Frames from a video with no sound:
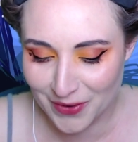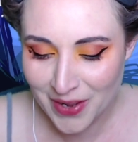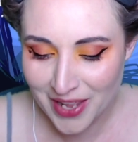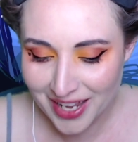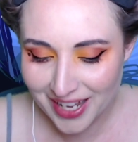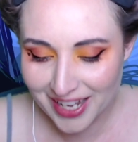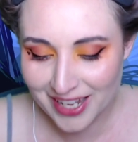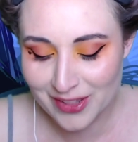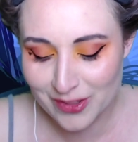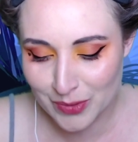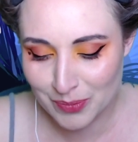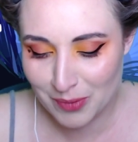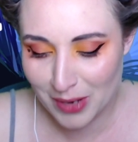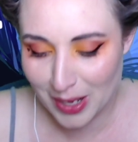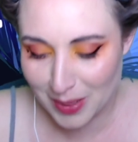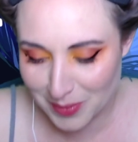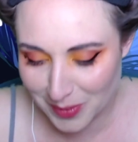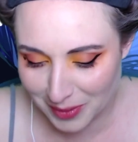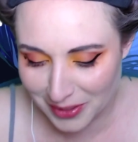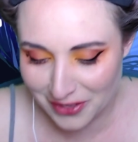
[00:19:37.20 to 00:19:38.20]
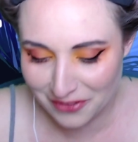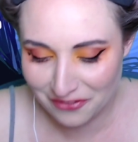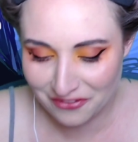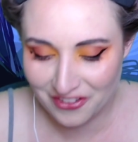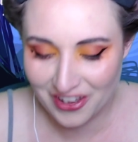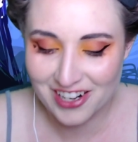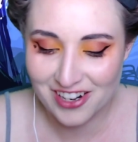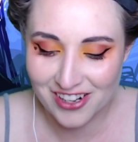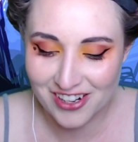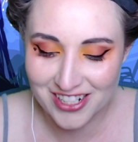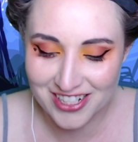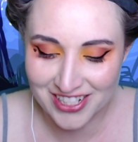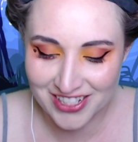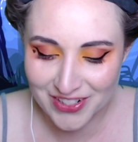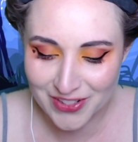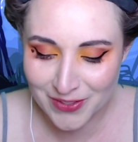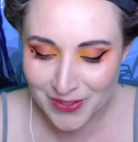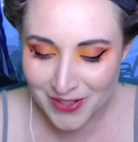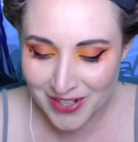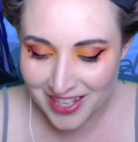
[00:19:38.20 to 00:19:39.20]
And there's probably fan art
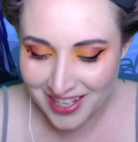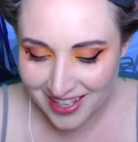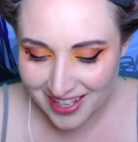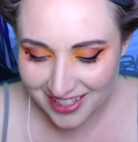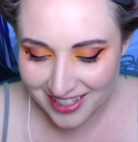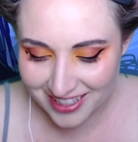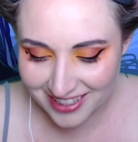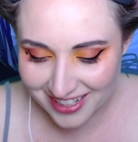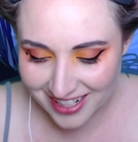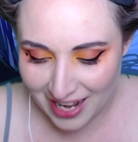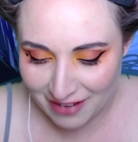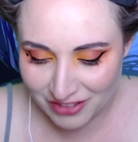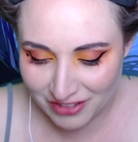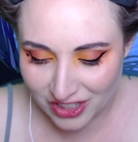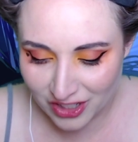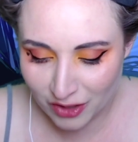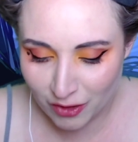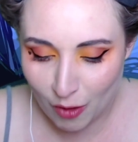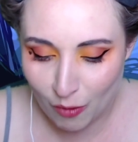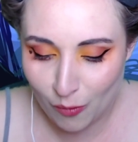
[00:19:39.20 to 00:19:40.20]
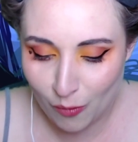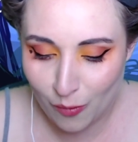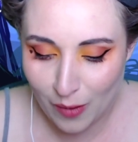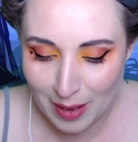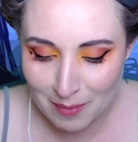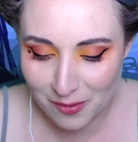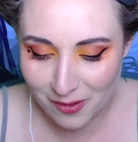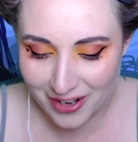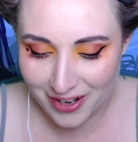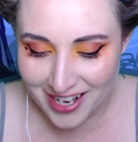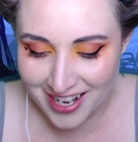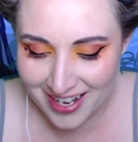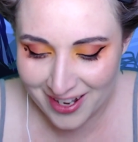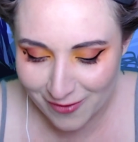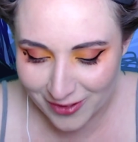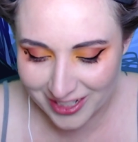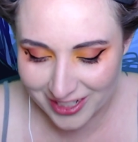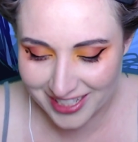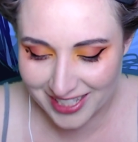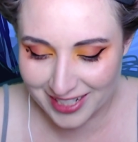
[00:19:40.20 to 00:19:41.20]
too. You don't have to go to a web ring
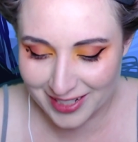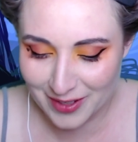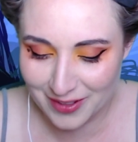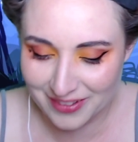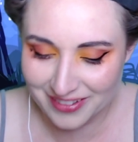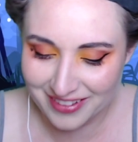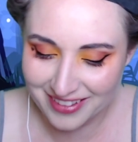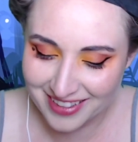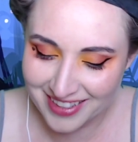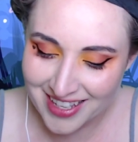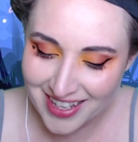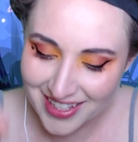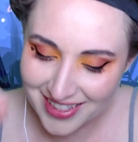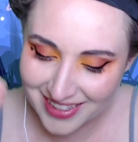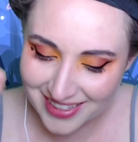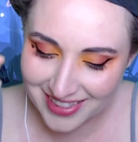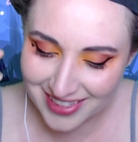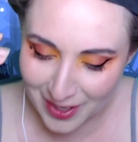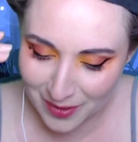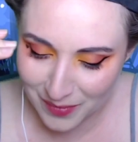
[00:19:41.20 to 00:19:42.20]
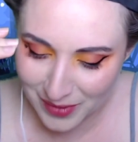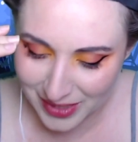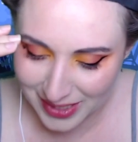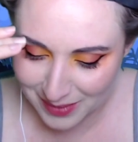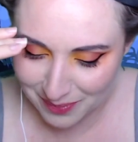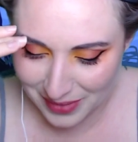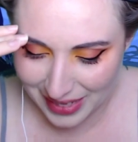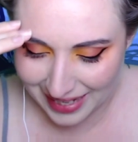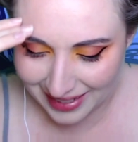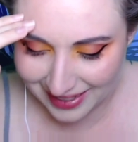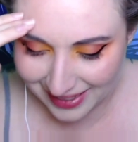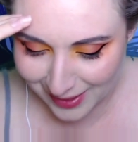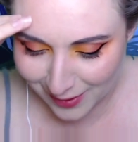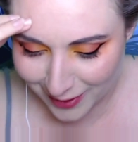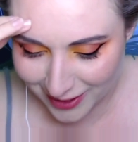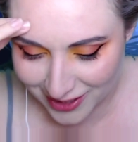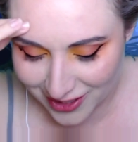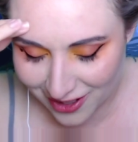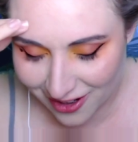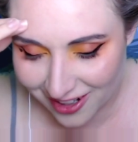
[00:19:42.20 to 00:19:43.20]
where someone's badly
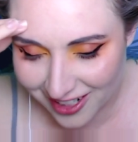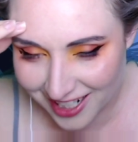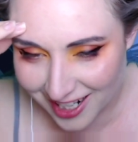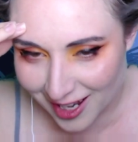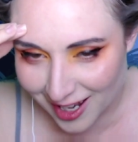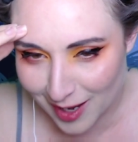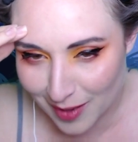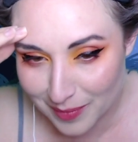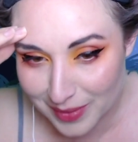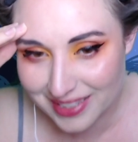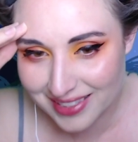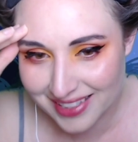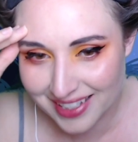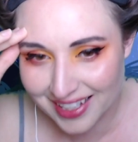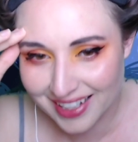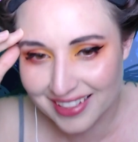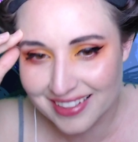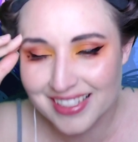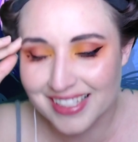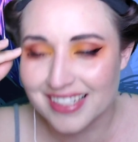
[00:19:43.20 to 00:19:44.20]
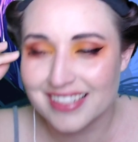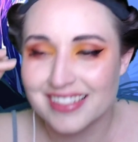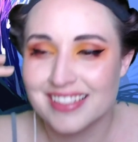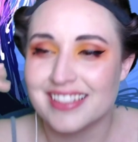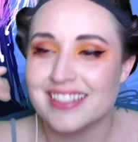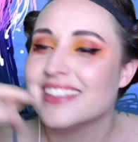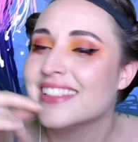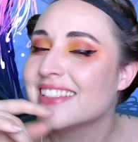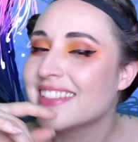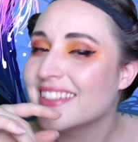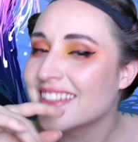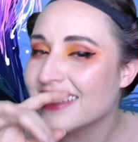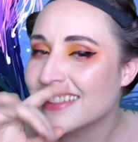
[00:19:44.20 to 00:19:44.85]
redrawn comic scans exist.